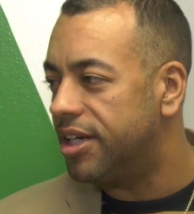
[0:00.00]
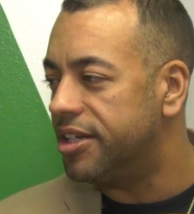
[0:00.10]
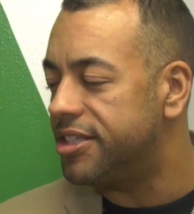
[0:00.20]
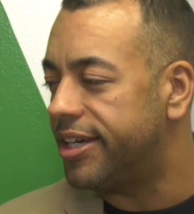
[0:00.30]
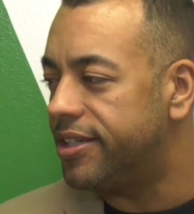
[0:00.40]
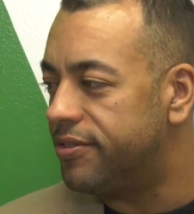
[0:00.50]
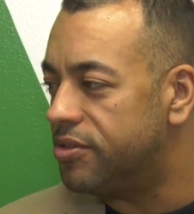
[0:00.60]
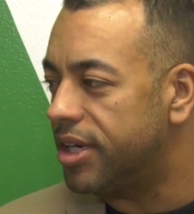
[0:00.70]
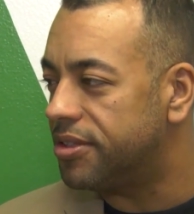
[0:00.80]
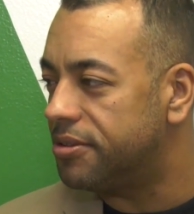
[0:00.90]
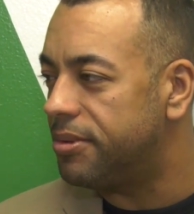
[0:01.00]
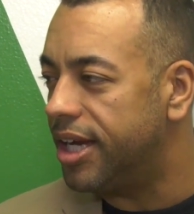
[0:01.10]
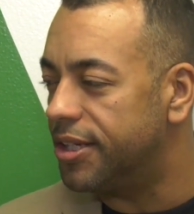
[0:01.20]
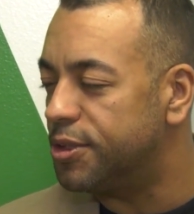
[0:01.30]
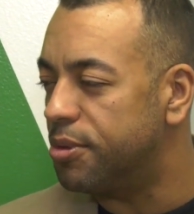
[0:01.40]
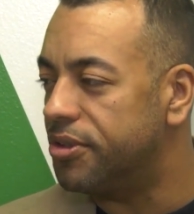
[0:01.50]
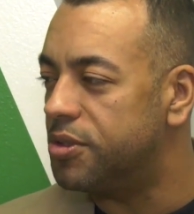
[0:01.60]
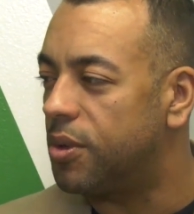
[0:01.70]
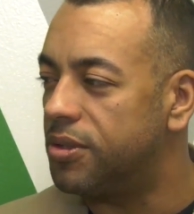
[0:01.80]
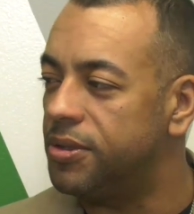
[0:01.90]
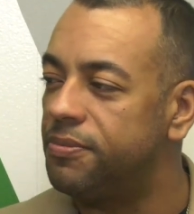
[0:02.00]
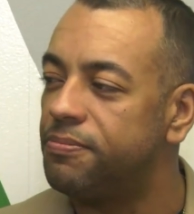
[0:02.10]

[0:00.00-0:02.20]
Executive Director at Experience Waterloo.